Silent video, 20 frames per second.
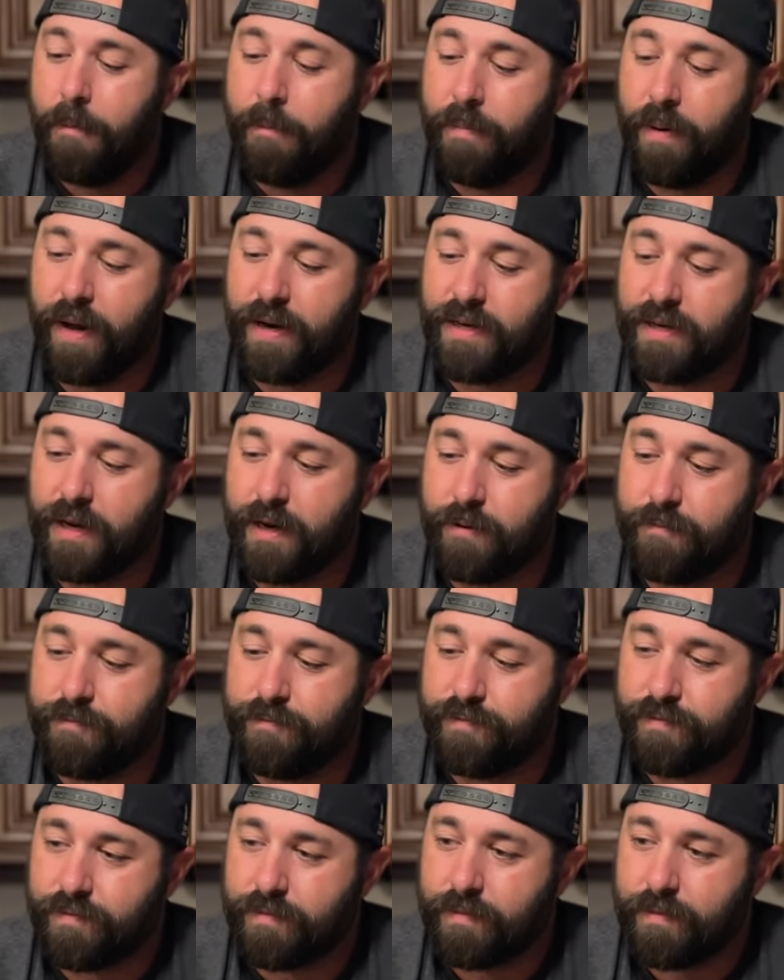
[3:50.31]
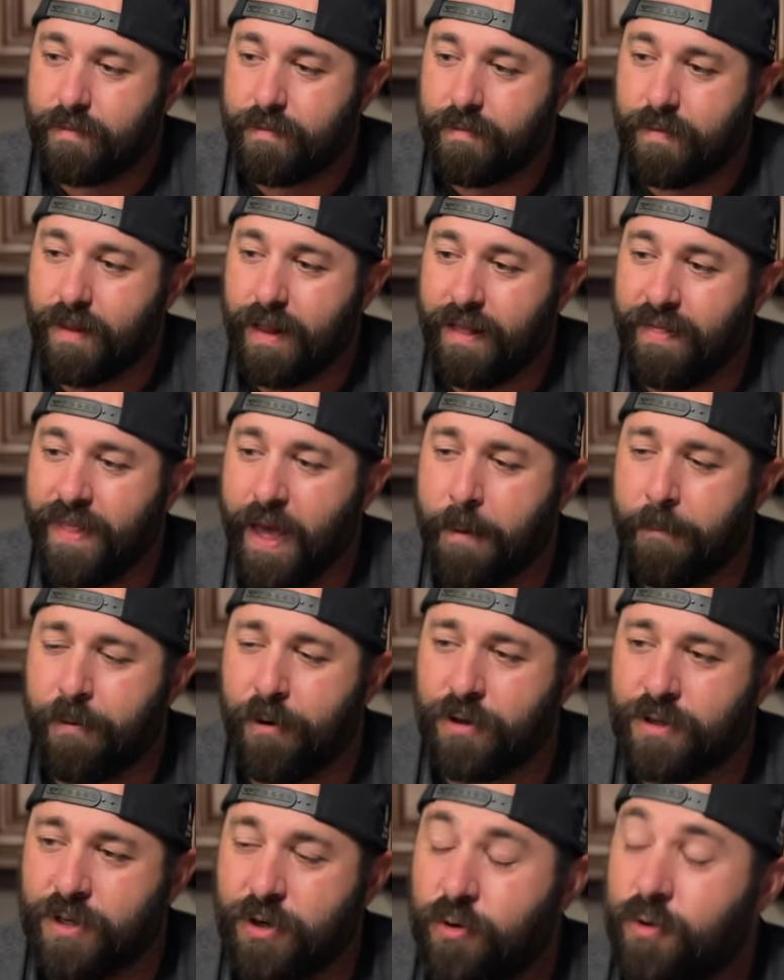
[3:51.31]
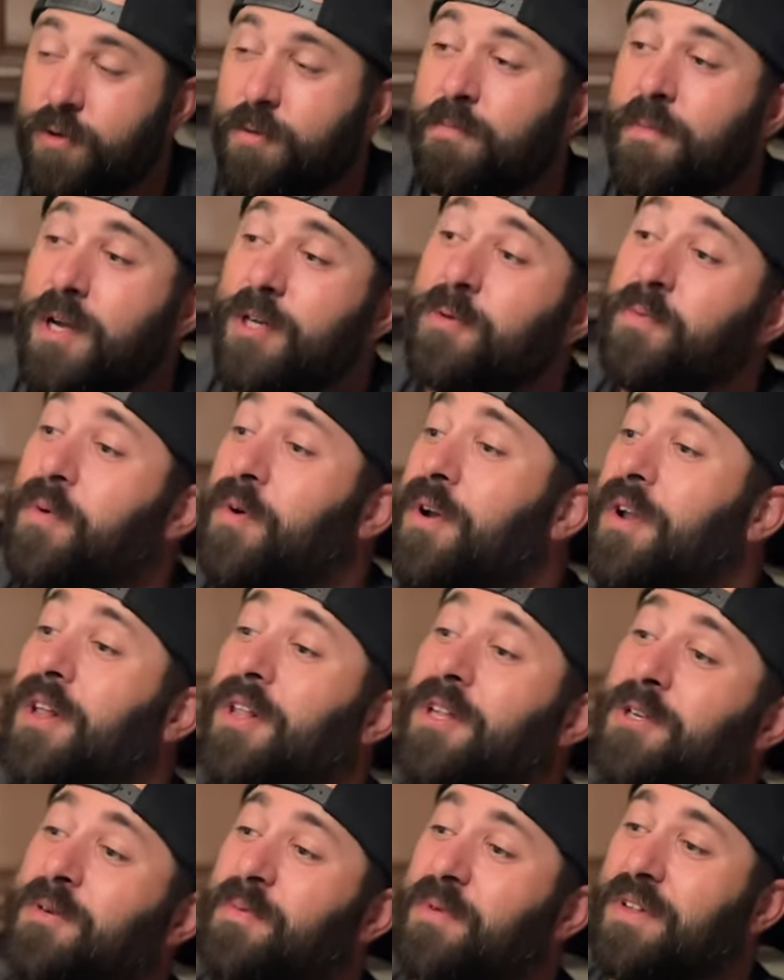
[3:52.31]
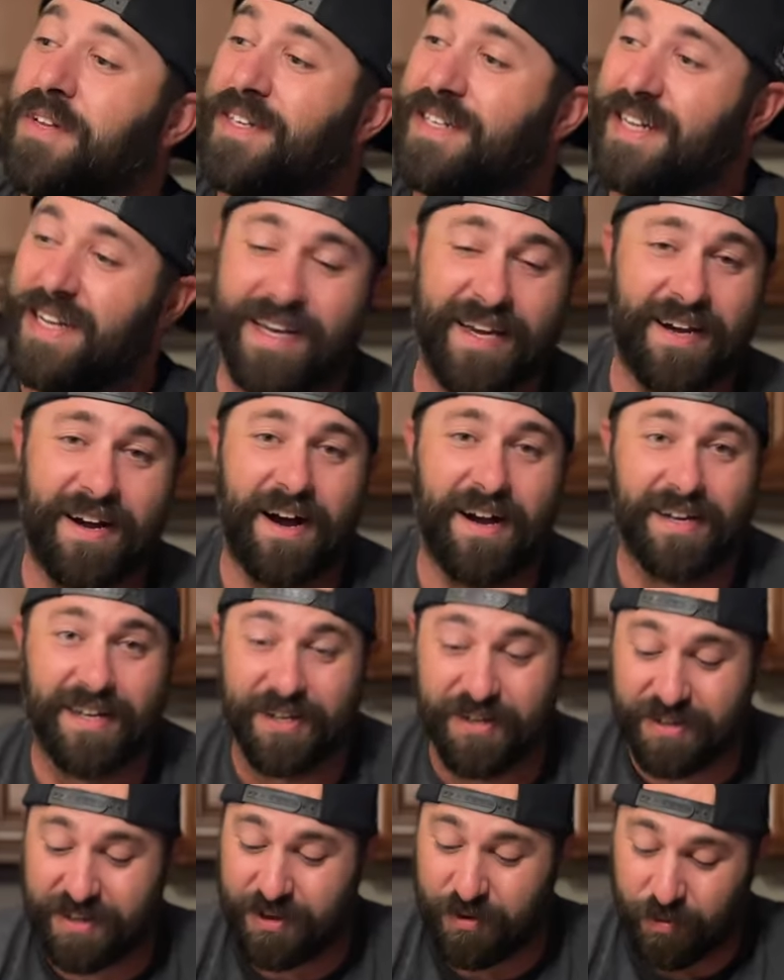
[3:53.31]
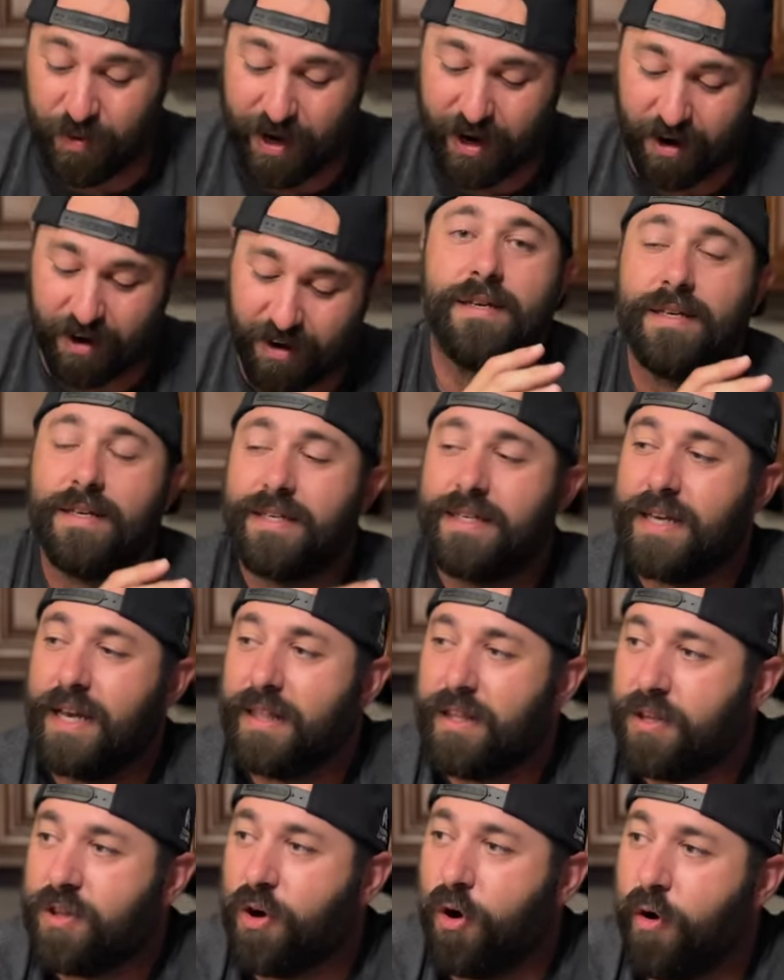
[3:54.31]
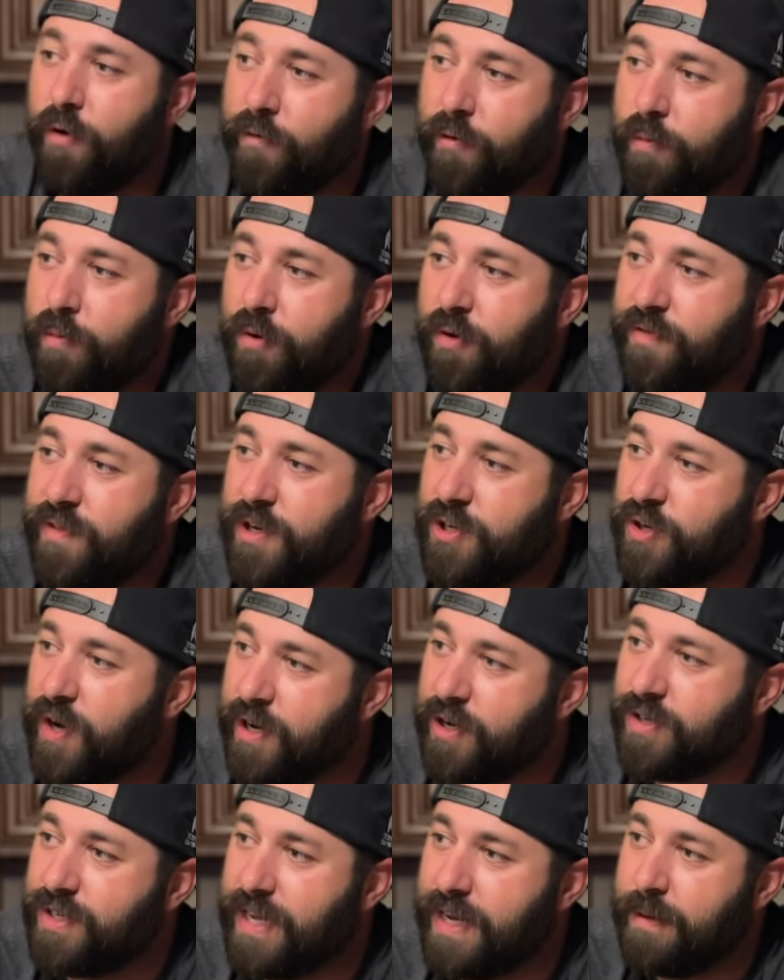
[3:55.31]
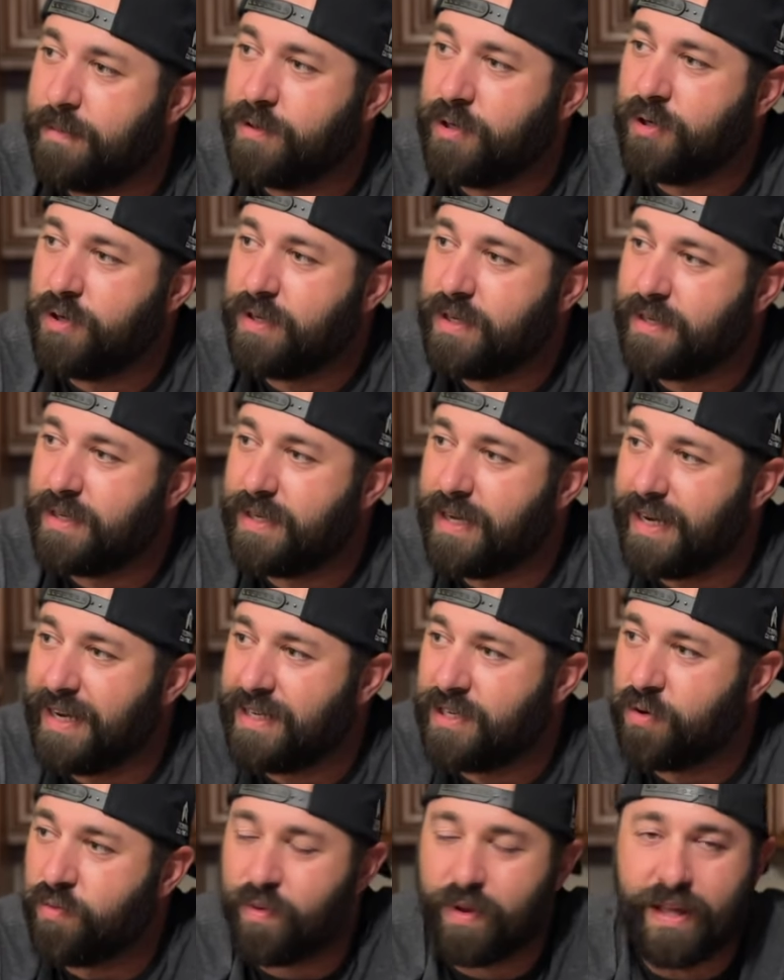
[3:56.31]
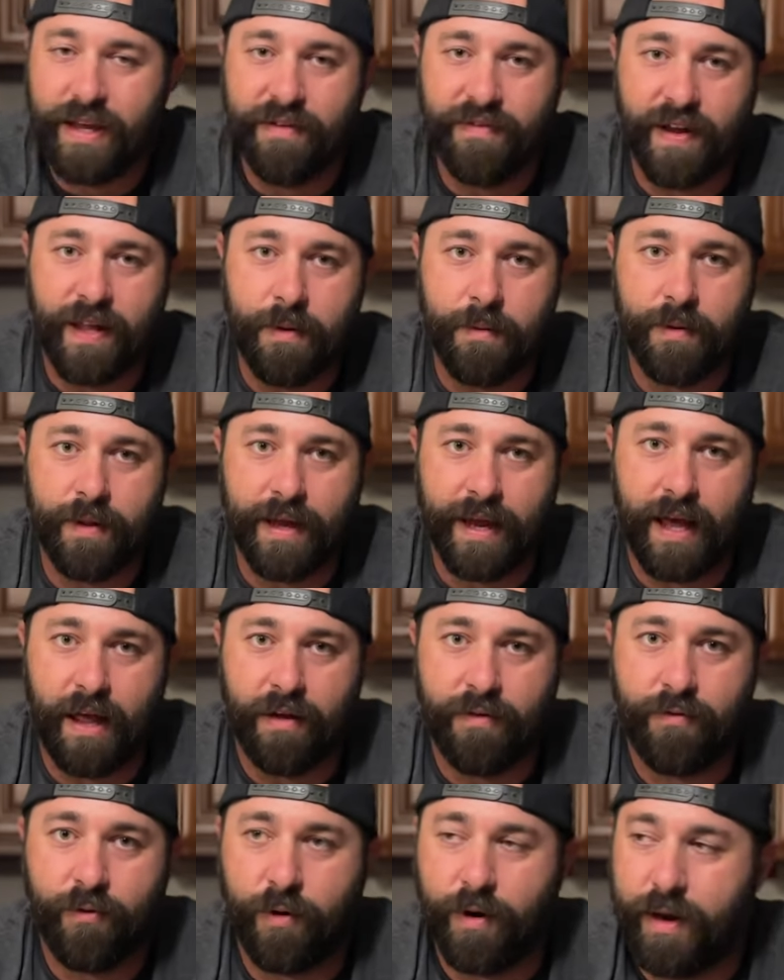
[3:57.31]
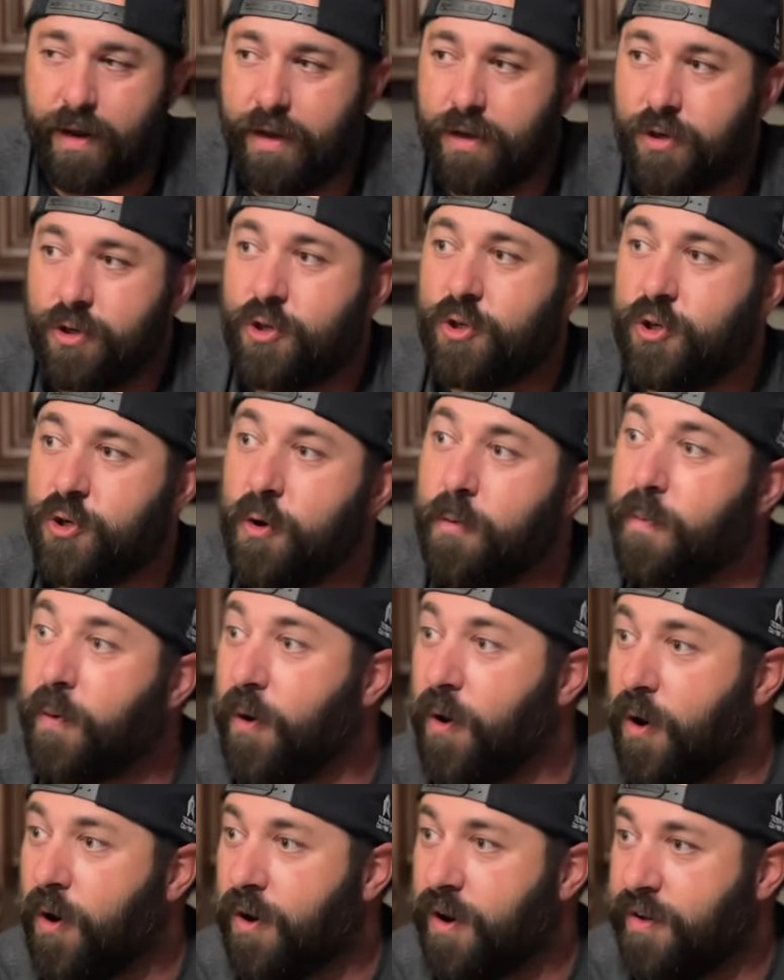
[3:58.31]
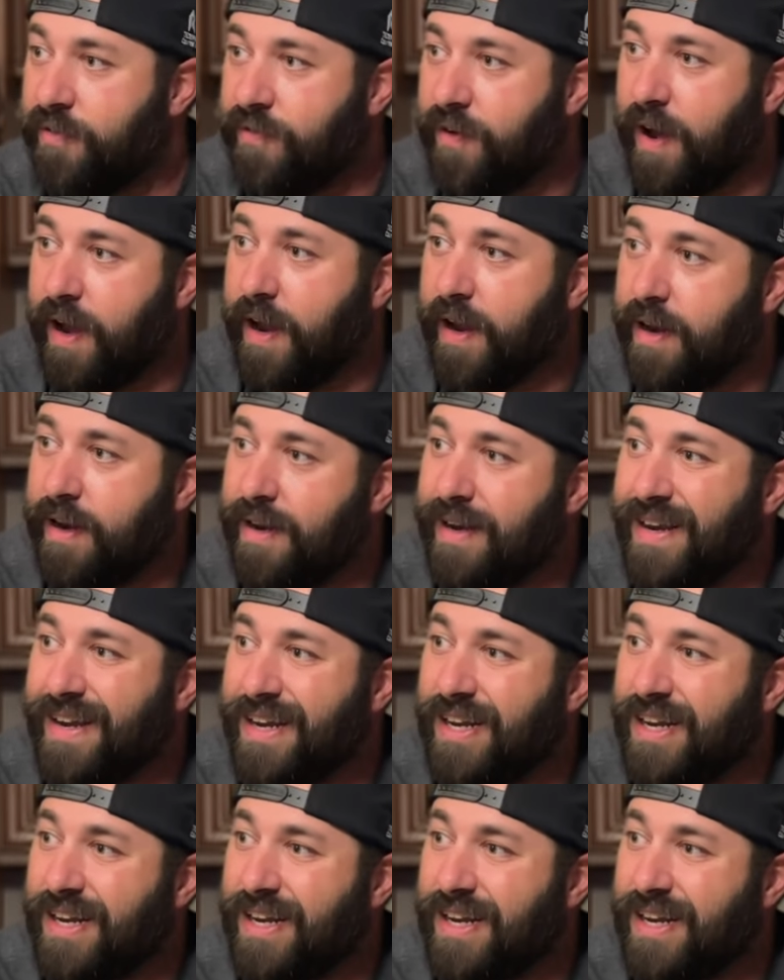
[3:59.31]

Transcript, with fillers: But um, that person who's much more knowledgeable in tiki cocktails than we are said that the overproof that Trader Sam's uses isn't really available in California. Super hard to find,